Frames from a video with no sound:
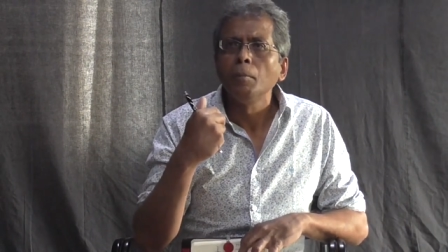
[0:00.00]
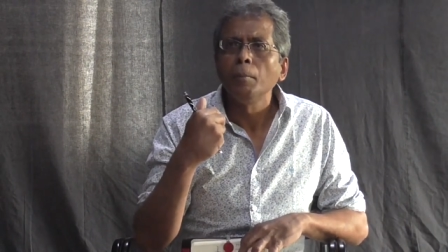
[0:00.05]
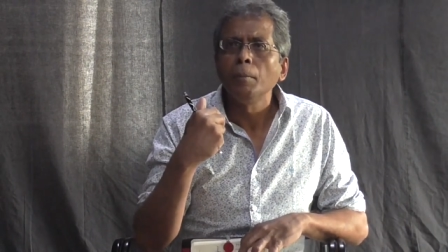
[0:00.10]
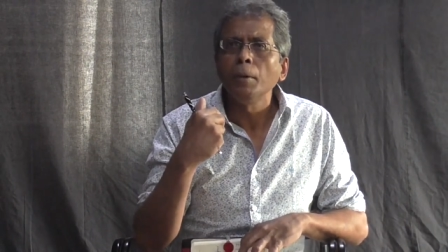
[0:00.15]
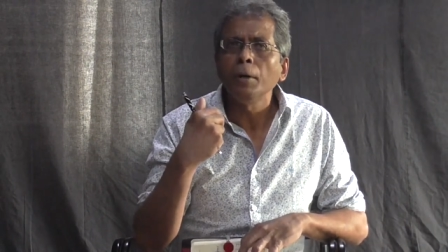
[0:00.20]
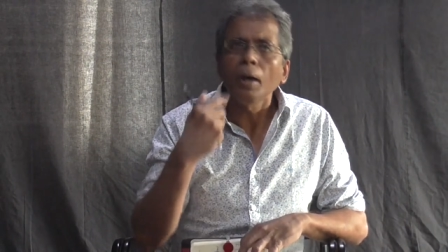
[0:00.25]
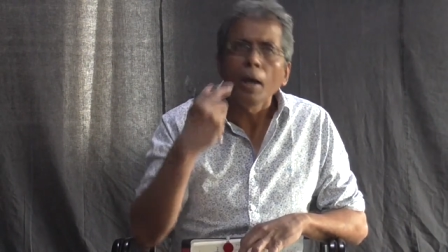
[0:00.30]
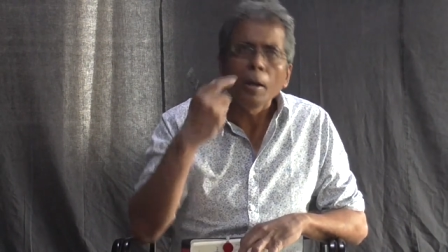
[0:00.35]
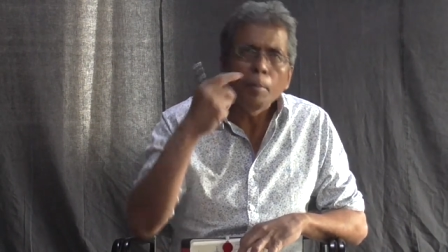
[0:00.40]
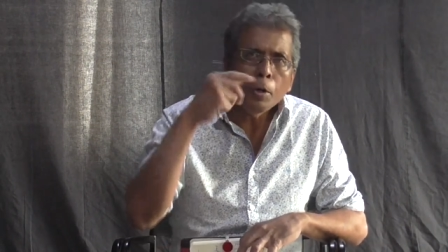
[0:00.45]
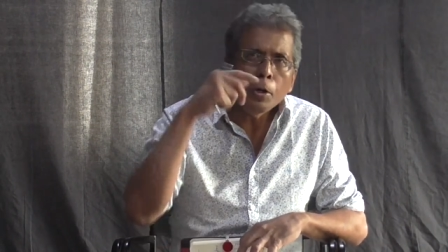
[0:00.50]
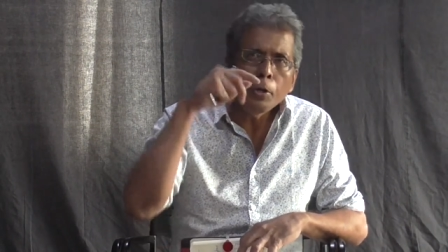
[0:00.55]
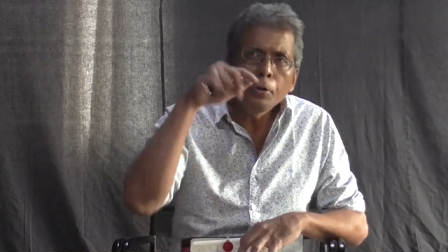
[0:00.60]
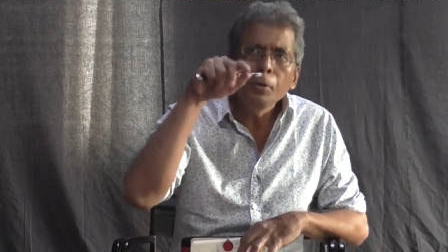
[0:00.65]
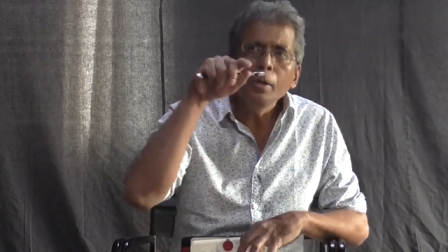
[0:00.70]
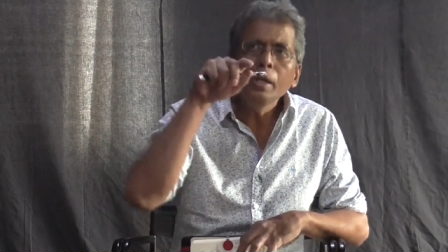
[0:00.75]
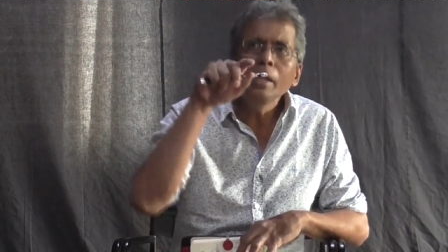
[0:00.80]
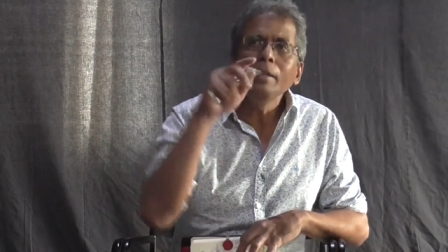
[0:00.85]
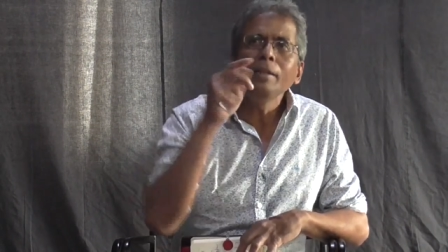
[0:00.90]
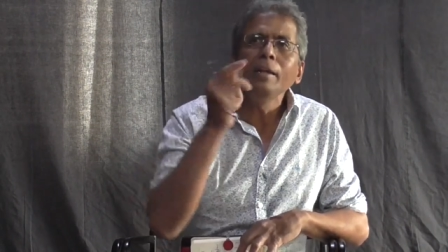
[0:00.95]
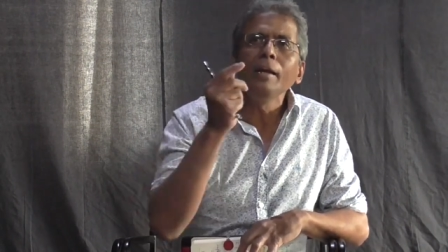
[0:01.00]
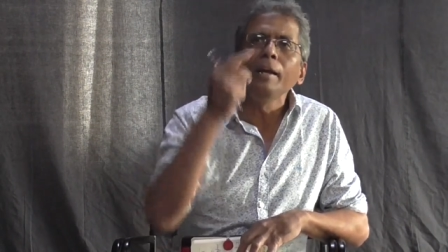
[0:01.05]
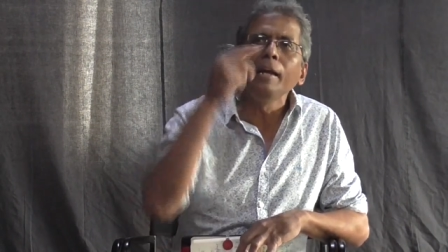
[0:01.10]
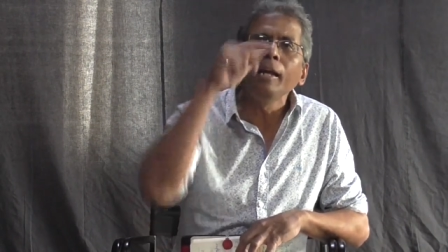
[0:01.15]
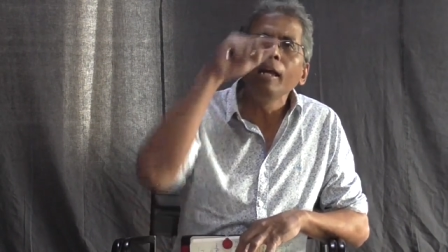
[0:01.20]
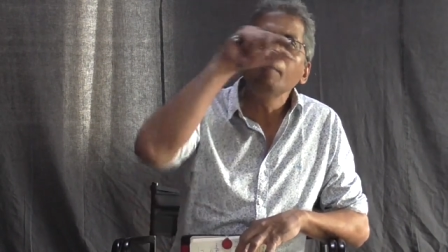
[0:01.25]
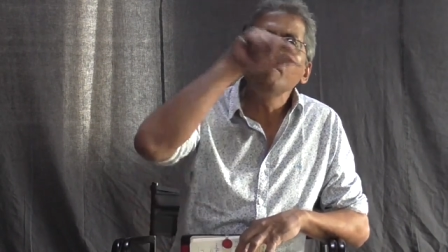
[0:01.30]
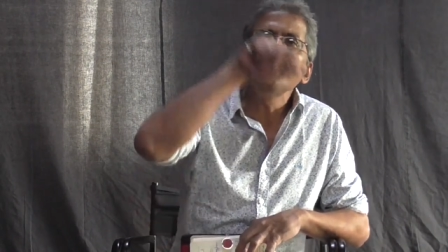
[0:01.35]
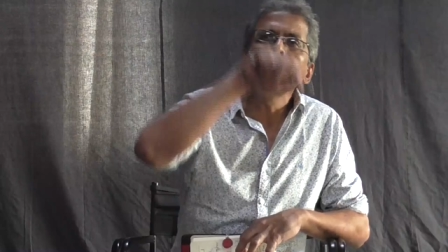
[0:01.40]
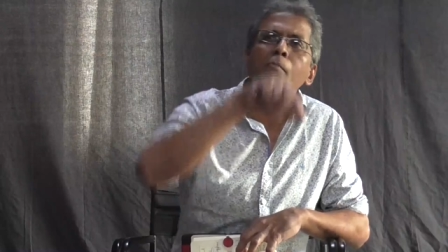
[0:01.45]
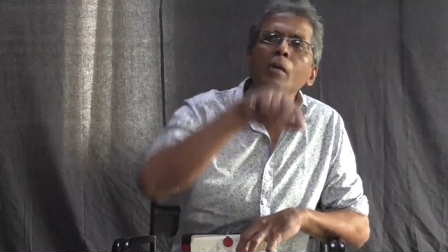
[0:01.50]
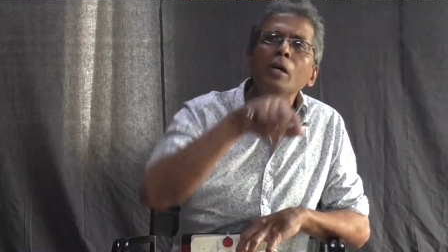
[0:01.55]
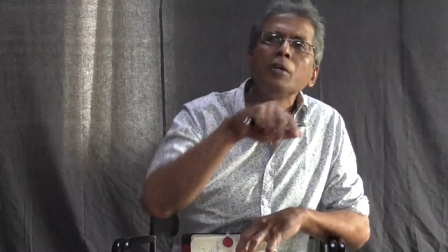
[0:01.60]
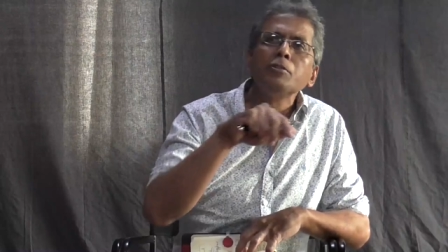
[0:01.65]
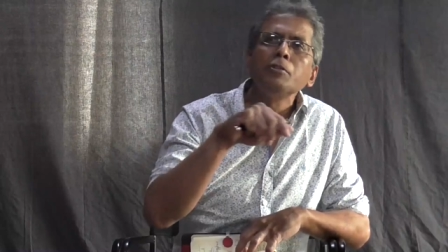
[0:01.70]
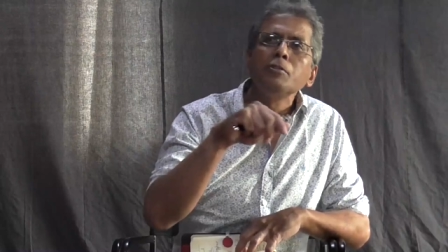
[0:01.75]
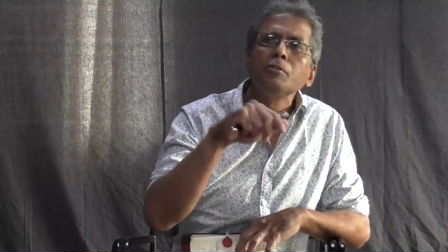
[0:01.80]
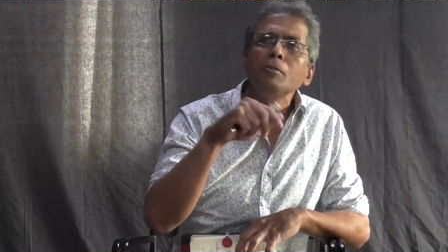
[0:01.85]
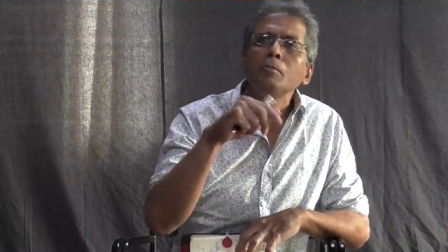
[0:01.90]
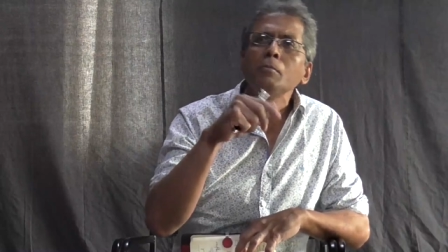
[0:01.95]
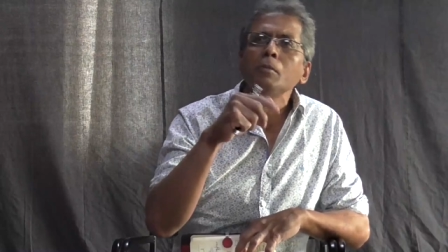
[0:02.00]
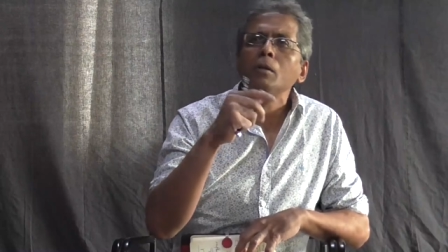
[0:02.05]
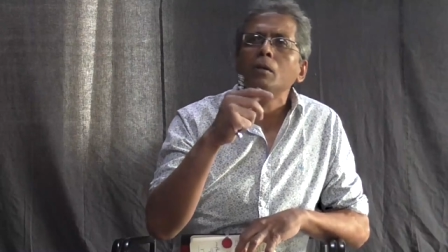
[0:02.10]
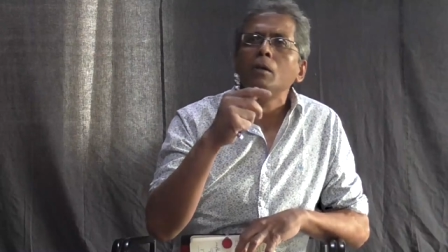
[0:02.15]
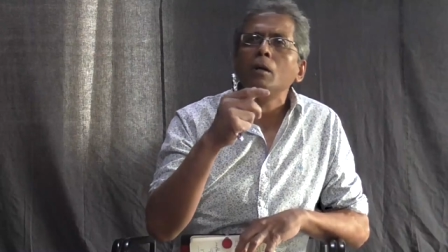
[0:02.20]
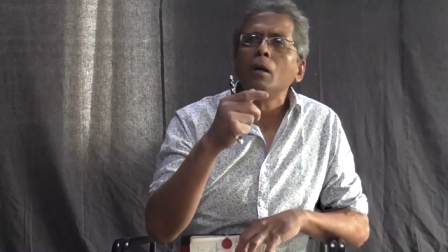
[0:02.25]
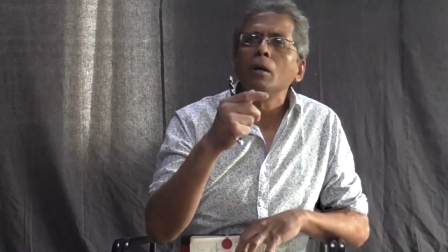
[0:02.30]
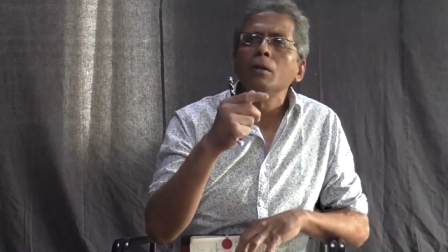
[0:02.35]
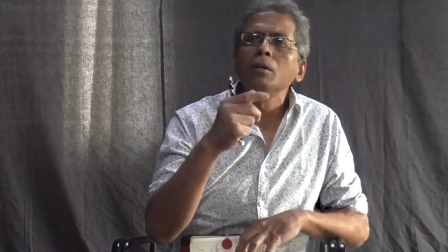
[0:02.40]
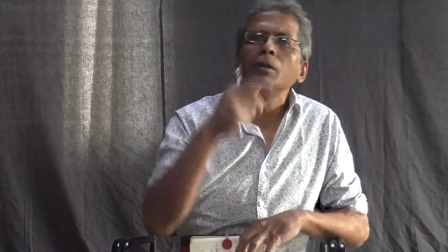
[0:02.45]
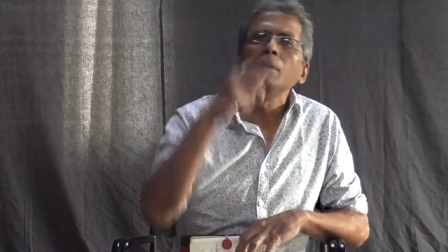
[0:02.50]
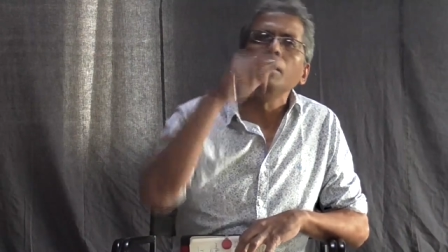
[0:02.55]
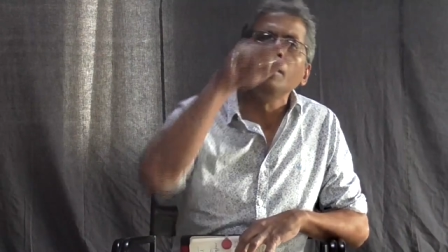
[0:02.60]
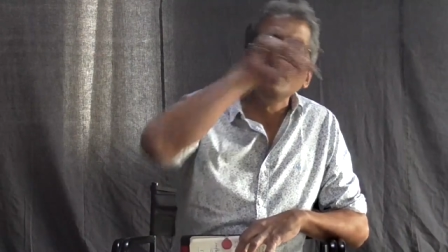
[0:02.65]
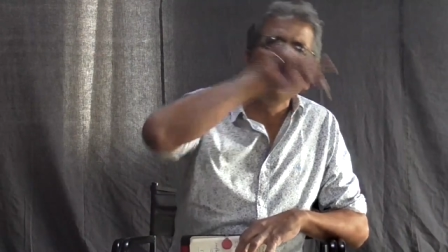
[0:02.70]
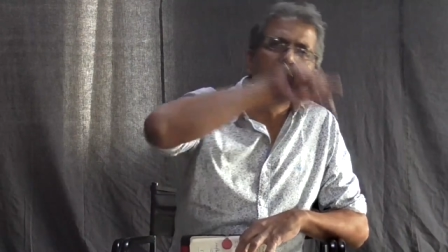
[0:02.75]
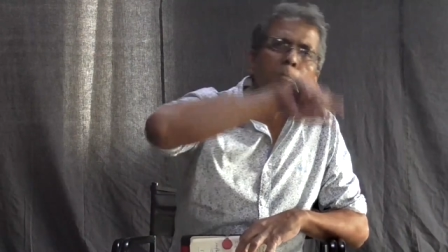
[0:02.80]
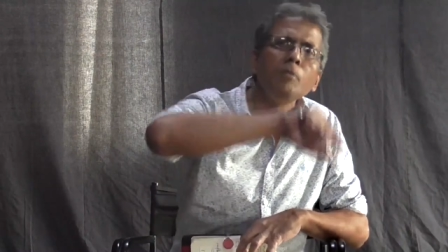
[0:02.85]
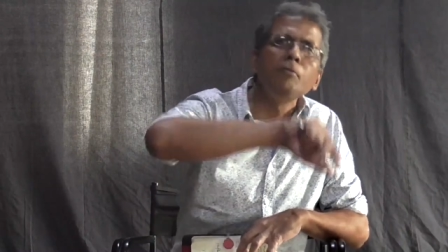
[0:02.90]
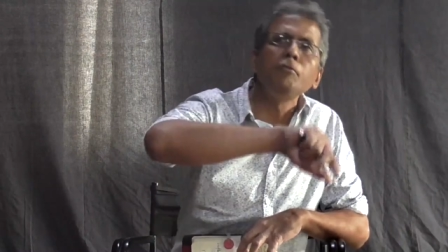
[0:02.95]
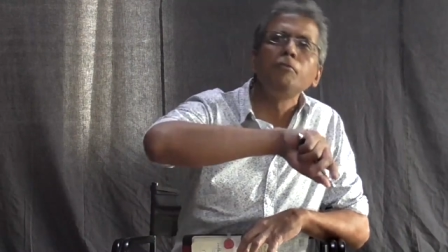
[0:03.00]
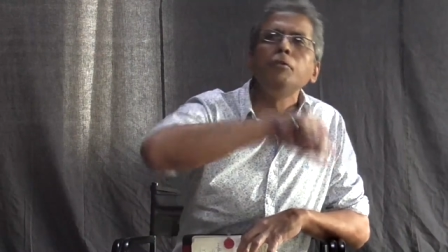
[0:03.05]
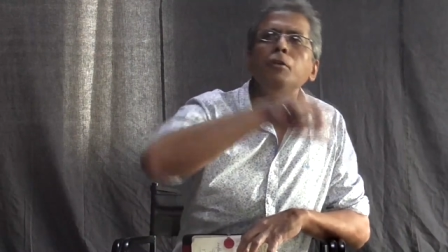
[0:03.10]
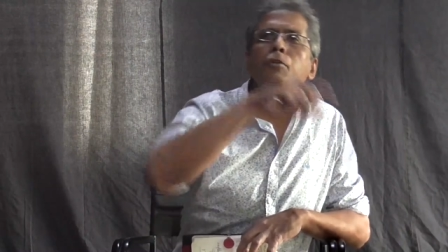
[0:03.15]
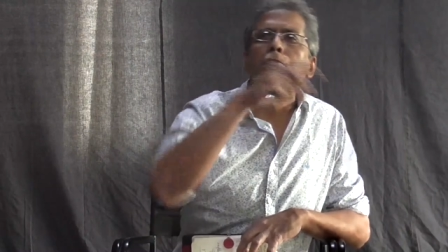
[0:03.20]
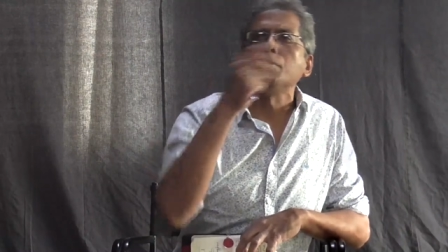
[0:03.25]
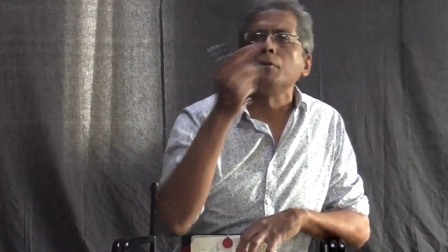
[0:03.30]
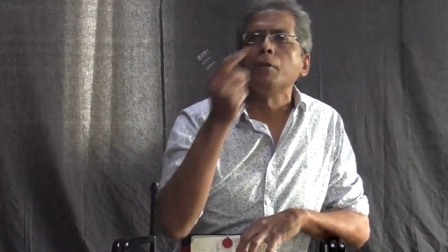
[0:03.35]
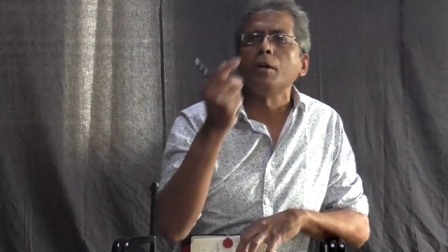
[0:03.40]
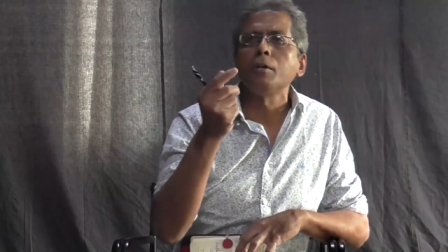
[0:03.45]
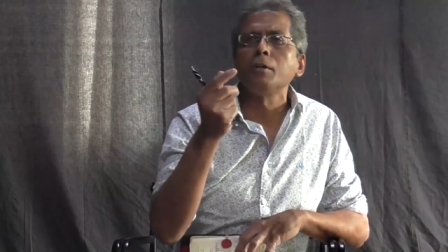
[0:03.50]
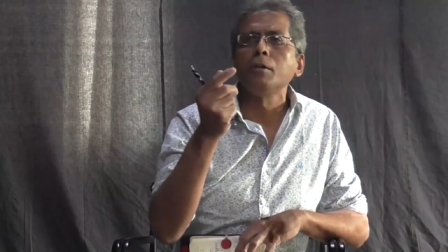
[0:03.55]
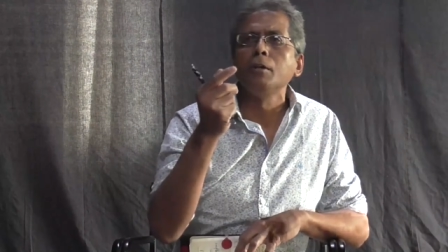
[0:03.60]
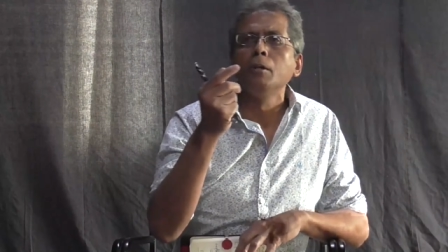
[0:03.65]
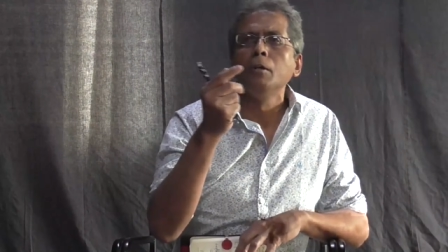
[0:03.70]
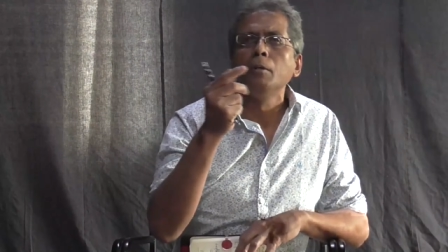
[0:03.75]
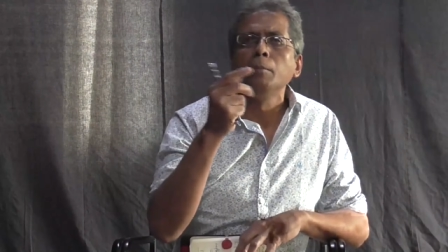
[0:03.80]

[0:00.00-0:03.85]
But I'm not doing it in the name of Marxism or in the name of this or that,